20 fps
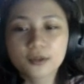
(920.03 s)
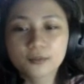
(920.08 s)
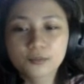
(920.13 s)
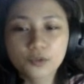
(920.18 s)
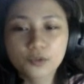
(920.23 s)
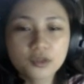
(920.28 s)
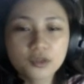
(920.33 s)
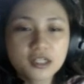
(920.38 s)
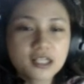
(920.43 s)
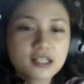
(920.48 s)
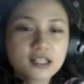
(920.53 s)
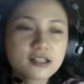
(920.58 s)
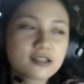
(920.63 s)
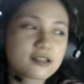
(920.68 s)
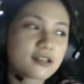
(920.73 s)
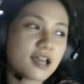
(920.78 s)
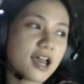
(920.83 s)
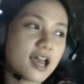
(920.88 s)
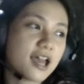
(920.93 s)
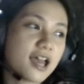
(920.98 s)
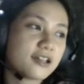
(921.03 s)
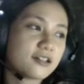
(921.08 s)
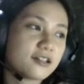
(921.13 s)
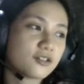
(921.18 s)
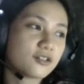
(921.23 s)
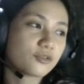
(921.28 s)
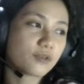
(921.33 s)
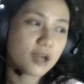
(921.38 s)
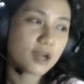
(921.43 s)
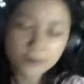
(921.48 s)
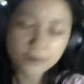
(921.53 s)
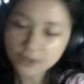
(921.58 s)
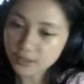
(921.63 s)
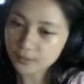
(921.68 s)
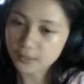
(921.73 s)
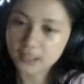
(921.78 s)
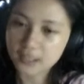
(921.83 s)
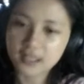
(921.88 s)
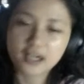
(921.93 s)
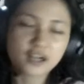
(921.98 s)
proteins and
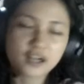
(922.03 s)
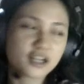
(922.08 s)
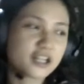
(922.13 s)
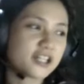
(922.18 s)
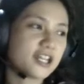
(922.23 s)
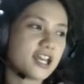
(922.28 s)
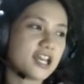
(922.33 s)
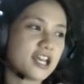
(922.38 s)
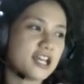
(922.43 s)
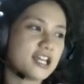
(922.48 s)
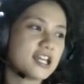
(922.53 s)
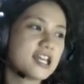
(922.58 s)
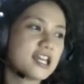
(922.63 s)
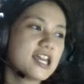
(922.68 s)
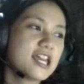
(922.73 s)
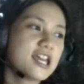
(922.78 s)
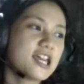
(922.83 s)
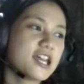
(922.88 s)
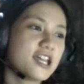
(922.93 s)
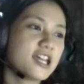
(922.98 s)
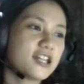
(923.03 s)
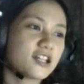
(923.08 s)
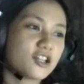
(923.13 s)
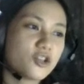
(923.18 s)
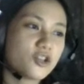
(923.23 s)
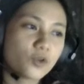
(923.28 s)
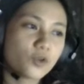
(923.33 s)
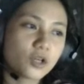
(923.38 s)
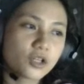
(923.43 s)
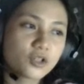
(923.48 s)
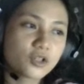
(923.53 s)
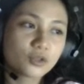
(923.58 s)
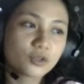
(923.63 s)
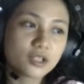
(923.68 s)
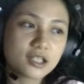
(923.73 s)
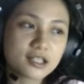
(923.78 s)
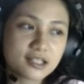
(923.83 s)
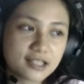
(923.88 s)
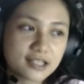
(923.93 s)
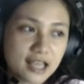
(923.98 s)
ribosomal RNA. In a
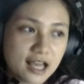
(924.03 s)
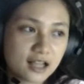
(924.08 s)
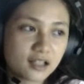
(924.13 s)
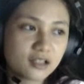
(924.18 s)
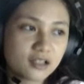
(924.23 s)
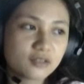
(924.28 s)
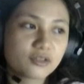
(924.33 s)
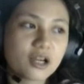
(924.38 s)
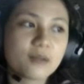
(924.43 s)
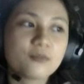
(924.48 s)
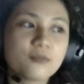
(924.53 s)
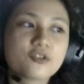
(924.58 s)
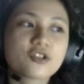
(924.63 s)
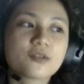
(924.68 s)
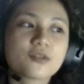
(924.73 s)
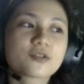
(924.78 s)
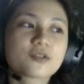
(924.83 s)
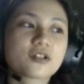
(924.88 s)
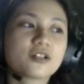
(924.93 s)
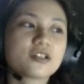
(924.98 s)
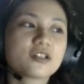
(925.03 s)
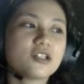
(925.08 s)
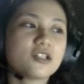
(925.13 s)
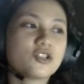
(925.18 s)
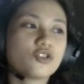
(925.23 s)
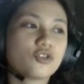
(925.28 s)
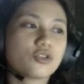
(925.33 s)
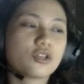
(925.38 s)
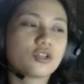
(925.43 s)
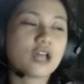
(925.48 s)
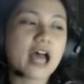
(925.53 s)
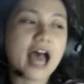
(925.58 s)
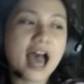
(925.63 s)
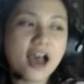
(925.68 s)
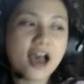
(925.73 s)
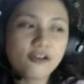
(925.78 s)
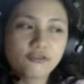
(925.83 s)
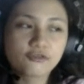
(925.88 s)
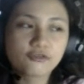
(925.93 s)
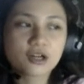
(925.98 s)
eukaryotic cell, ribosomes constitute
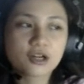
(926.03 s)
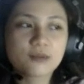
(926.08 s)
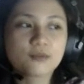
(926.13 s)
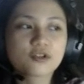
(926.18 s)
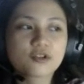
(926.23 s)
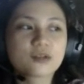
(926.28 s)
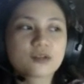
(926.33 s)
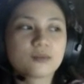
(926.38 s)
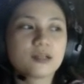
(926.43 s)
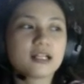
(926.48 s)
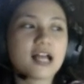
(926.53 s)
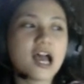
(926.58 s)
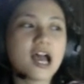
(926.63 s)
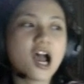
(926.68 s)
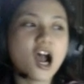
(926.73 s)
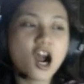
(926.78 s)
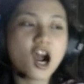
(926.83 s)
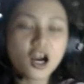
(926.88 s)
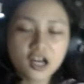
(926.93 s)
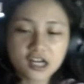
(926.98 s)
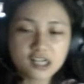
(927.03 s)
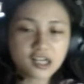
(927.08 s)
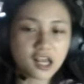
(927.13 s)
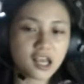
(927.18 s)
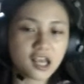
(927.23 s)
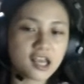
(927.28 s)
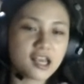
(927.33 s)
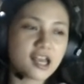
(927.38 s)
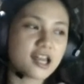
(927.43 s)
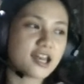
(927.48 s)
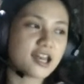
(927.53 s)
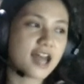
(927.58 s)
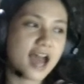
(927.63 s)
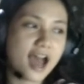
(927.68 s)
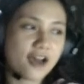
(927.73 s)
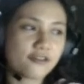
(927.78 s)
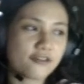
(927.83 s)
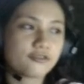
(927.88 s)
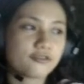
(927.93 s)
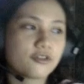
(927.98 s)
half ribosomal RNA and
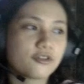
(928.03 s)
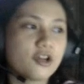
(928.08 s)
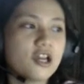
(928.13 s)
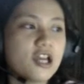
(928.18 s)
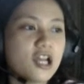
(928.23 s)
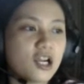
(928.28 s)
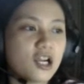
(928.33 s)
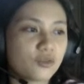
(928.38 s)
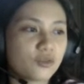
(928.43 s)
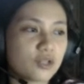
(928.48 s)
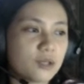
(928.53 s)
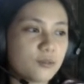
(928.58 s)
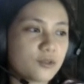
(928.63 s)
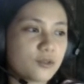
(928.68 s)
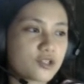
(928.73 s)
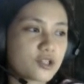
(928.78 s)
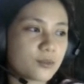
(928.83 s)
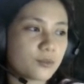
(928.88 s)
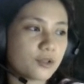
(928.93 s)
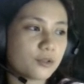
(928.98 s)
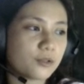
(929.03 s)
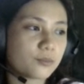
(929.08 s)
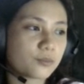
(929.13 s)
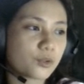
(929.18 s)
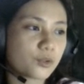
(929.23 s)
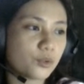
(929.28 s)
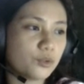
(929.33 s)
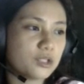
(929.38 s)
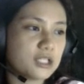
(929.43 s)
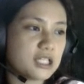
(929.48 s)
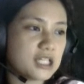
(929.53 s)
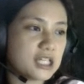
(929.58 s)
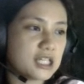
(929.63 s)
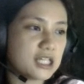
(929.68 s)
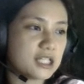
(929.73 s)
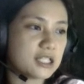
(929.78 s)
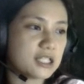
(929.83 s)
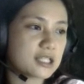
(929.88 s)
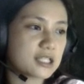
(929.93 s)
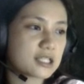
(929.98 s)
half ribosomal
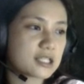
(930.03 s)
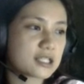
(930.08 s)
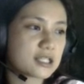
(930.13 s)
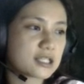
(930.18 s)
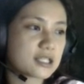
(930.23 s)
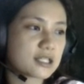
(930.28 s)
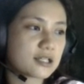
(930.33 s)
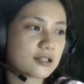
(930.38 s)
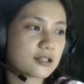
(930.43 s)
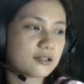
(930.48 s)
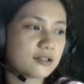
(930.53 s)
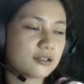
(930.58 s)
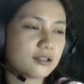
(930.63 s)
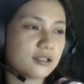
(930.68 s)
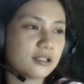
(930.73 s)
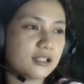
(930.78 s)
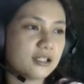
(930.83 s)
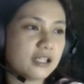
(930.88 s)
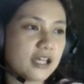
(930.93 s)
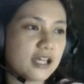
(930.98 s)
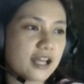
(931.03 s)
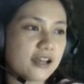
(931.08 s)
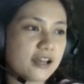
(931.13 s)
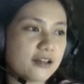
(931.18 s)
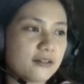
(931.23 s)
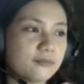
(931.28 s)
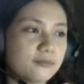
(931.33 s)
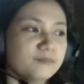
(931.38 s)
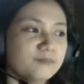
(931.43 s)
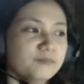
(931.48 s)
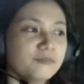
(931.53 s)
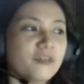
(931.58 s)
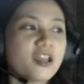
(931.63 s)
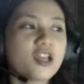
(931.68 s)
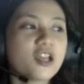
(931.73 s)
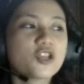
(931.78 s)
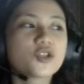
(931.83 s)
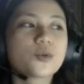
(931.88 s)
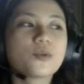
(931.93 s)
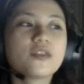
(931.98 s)
proteins. Yeah.
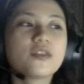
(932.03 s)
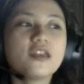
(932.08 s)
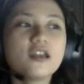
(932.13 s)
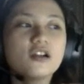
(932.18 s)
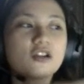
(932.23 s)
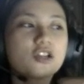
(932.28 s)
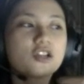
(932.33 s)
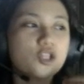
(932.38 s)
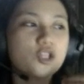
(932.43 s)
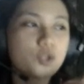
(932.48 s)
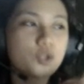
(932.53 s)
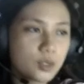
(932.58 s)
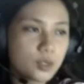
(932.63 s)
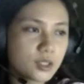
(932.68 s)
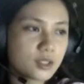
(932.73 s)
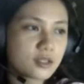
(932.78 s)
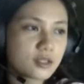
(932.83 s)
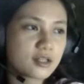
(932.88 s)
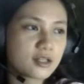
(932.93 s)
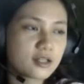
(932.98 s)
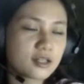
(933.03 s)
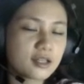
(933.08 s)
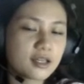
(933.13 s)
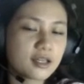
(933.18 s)
So they are used